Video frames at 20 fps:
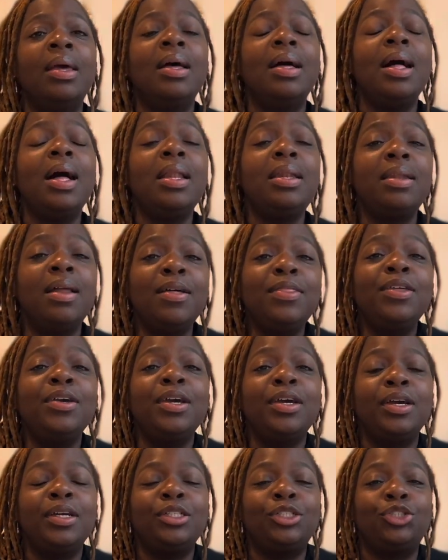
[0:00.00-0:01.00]

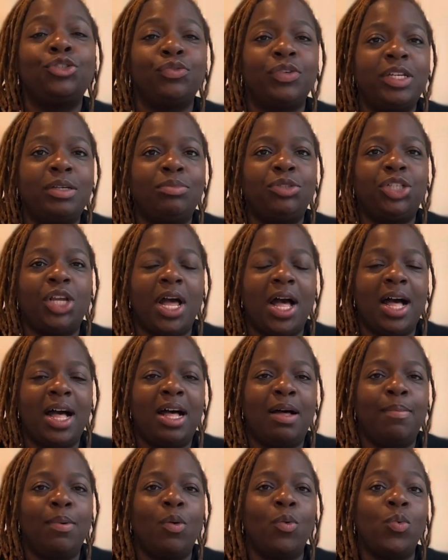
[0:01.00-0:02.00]
Another dream
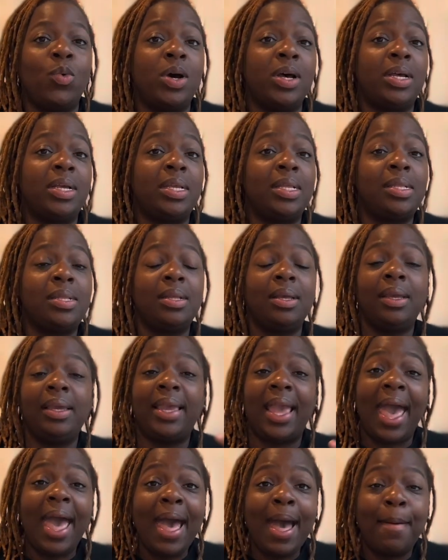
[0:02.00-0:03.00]
job was
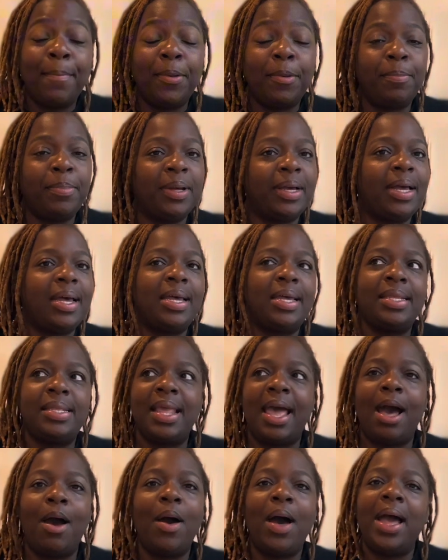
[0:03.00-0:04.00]
Gap
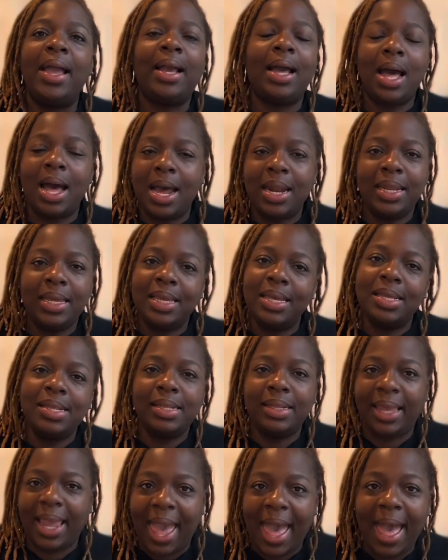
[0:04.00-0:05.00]
because how iconic is
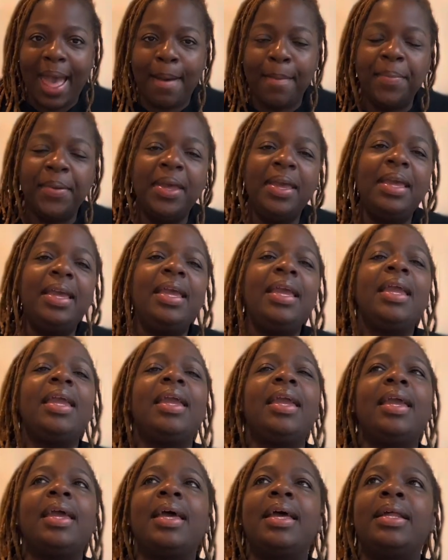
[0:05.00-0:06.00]
Gap?
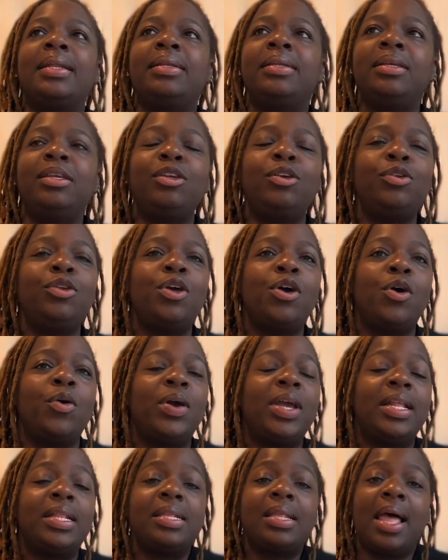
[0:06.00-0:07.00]
And you know,
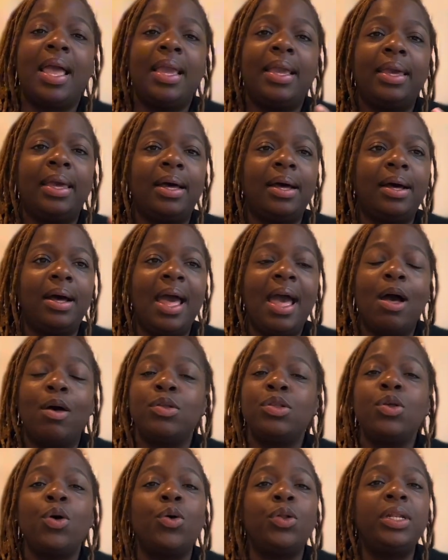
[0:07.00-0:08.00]
it's like a
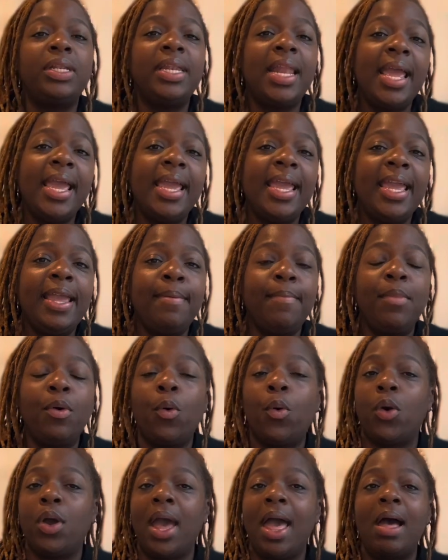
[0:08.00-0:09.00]
household name
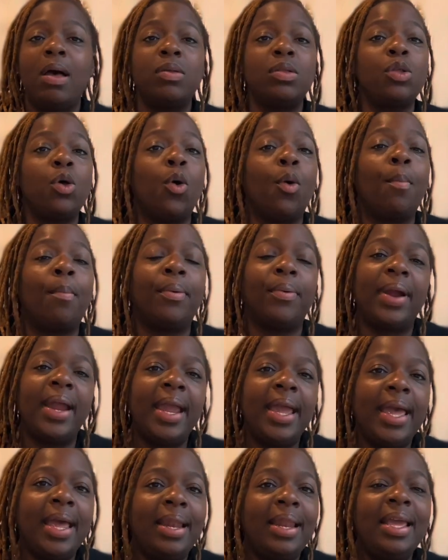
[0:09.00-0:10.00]
or a household
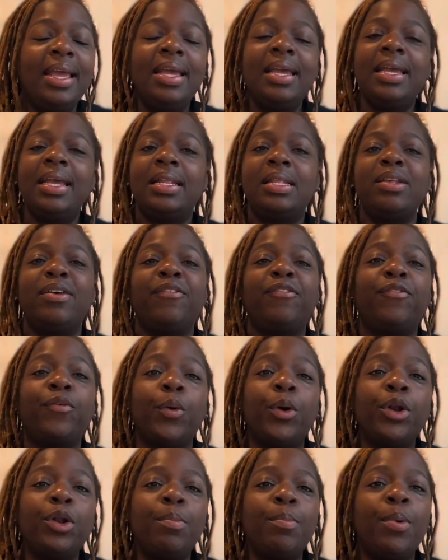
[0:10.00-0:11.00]
brand. It's
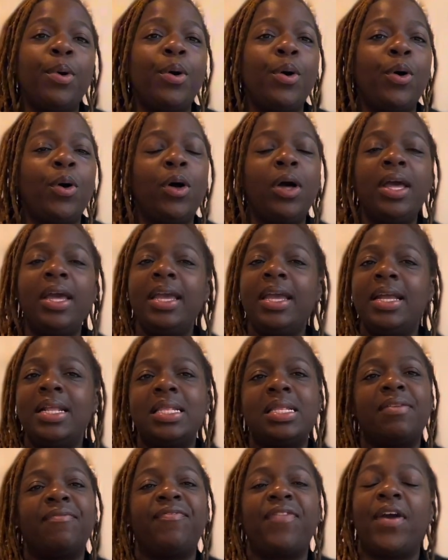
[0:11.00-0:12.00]
affordable,
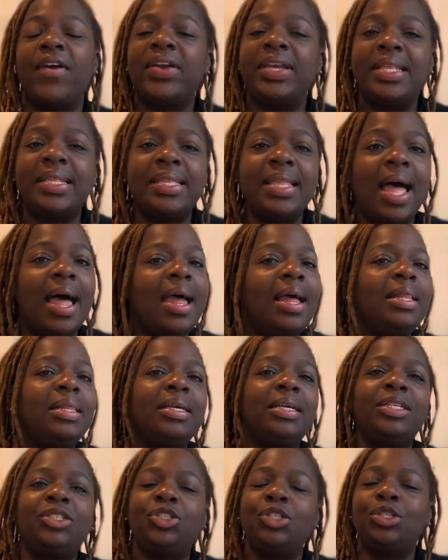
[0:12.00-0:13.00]
it's very
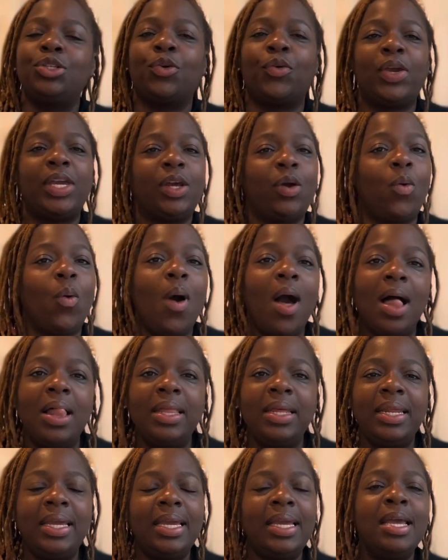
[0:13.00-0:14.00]
stylish, it's great
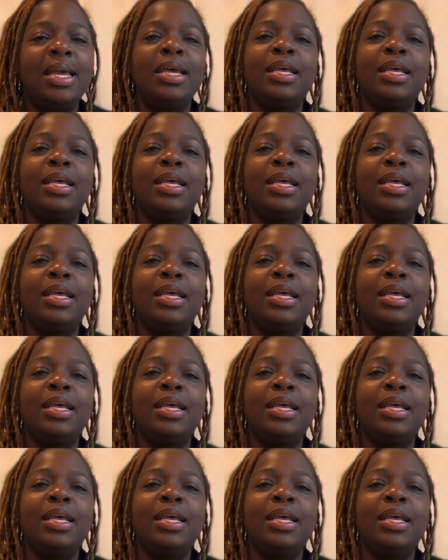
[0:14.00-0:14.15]
quality.